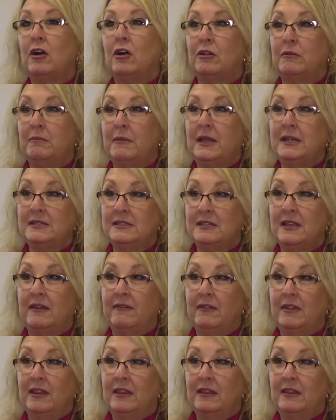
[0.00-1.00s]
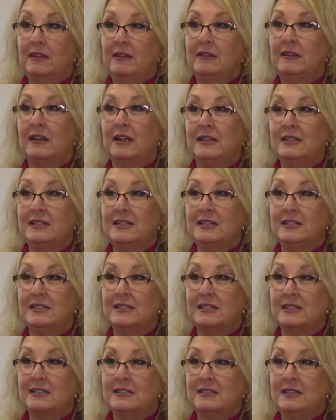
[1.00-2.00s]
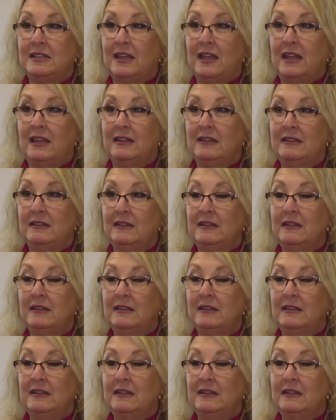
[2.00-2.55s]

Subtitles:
on May 7th, 1968.